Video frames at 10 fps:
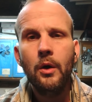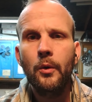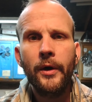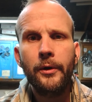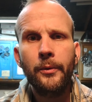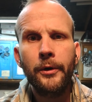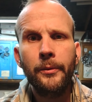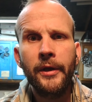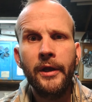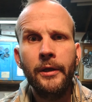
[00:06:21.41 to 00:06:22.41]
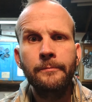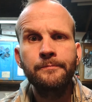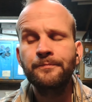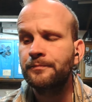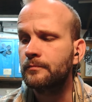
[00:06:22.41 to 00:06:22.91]
Where were we?
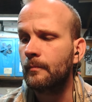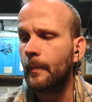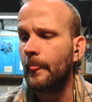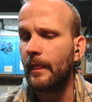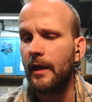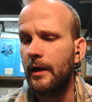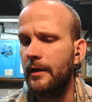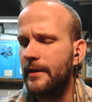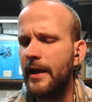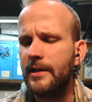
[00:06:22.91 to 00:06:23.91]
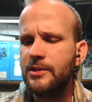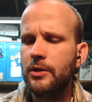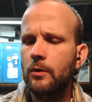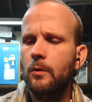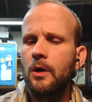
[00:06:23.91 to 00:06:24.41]
Yeah,
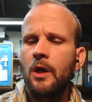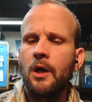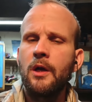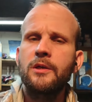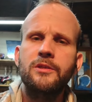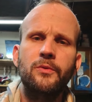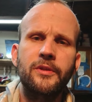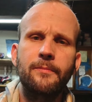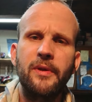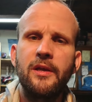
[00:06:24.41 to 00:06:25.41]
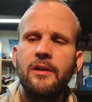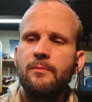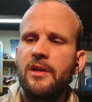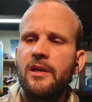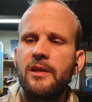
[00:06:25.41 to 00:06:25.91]
so with the pin
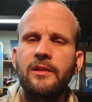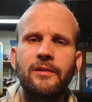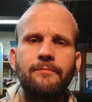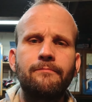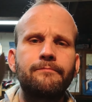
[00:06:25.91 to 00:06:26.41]
being the